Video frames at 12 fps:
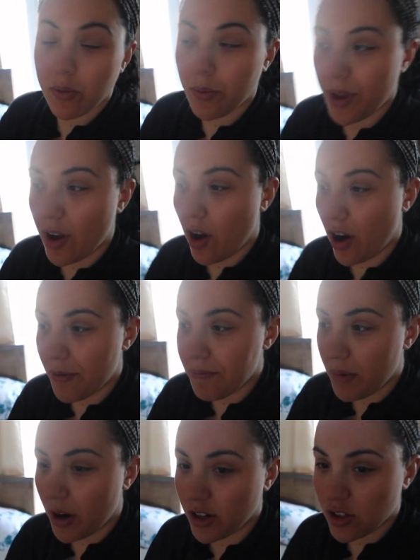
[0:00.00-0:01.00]
we are
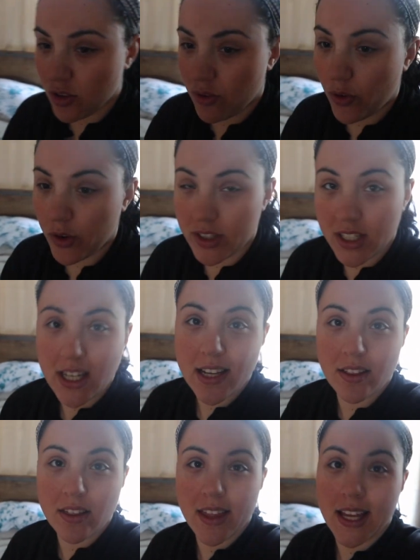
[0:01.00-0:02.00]
March
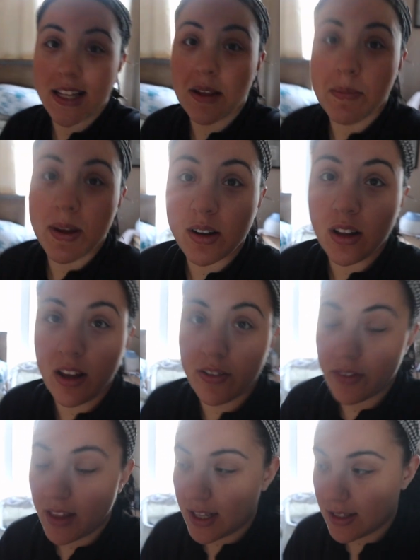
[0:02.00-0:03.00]
14th in the middle
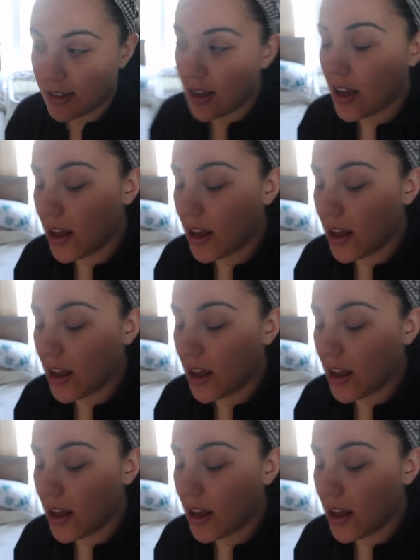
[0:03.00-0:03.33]
of this